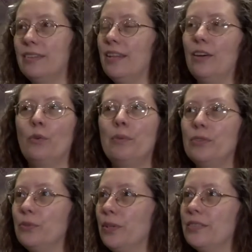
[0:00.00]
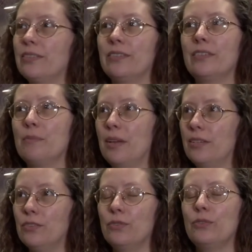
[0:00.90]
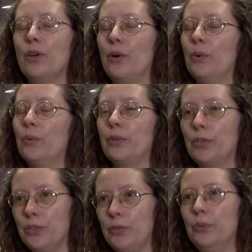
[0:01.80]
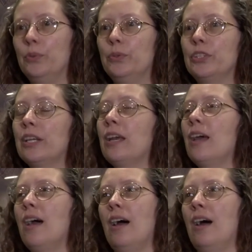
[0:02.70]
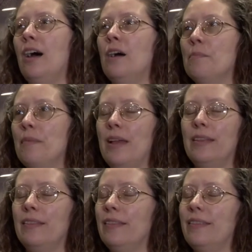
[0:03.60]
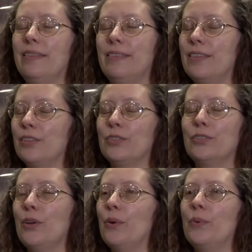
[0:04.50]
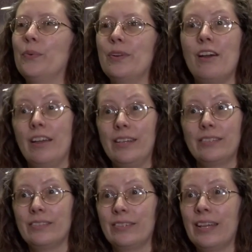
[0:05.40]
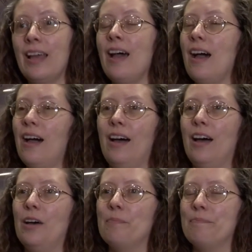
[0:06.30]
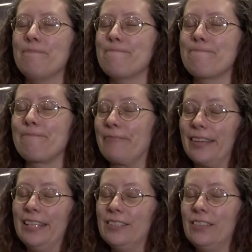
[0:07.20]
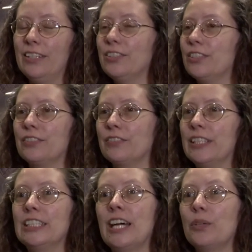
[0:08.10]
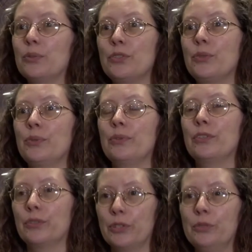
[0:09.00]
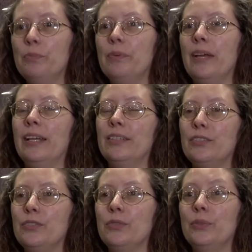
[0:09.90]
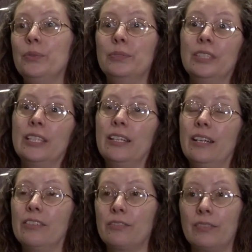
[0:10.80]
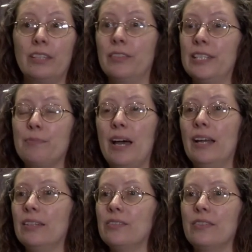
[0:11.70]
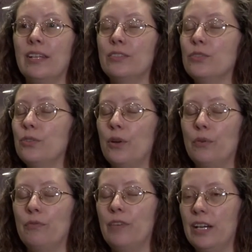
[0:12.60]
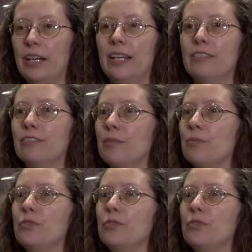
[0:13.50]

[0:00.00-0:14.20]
The Open SUNY system is so huge um, and they're so nice. Um, it's nice to reach out to the group and to, to get an, a response that's so varied from